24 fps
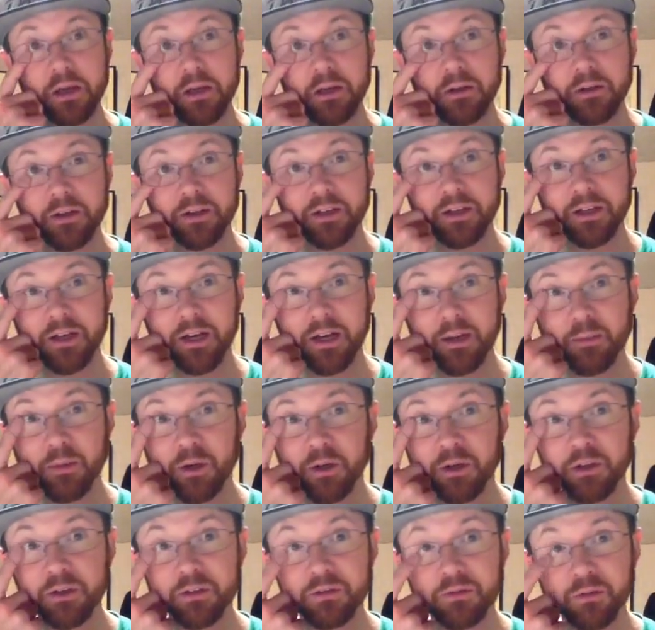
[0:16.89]
we will get the
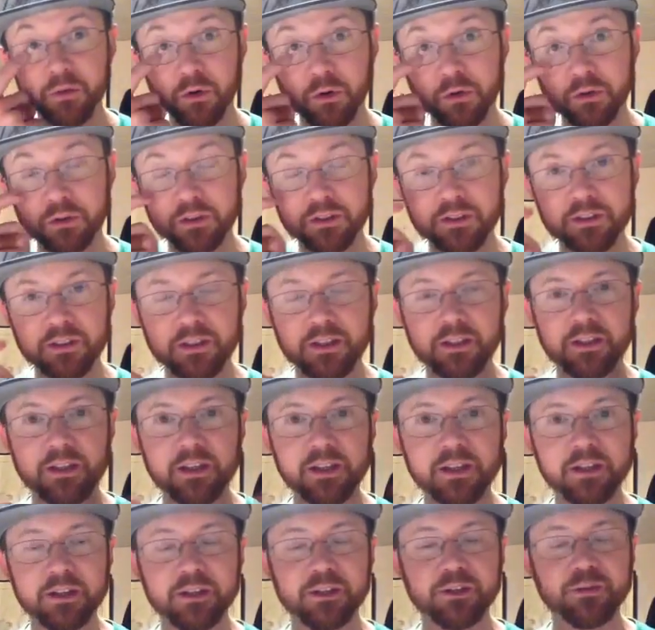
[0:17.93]
eyeballs rolling, get the
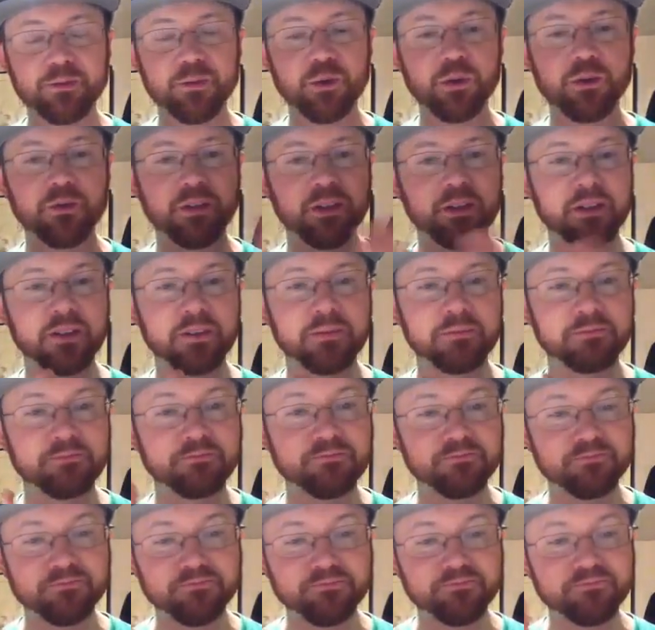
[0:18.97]
ears moving,
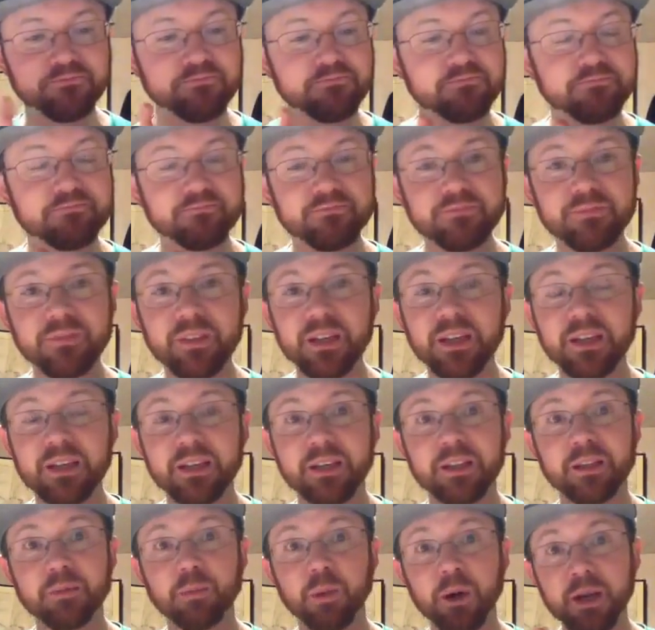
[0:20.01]

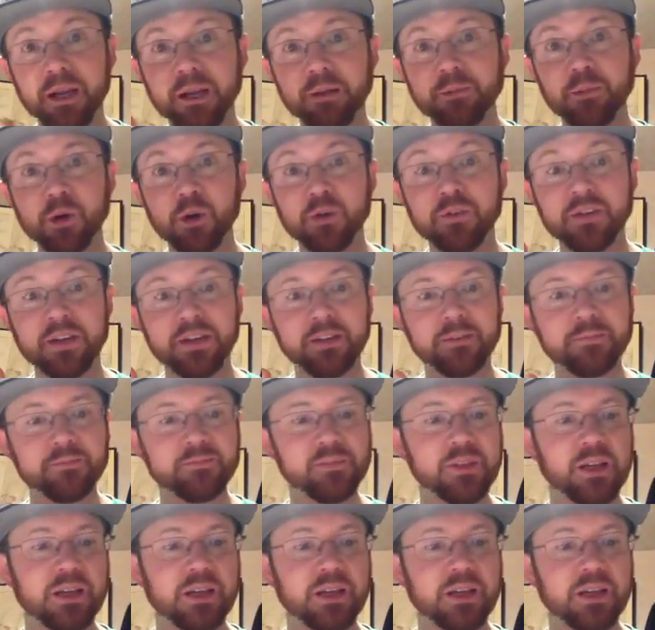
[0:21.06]
get the brain moving.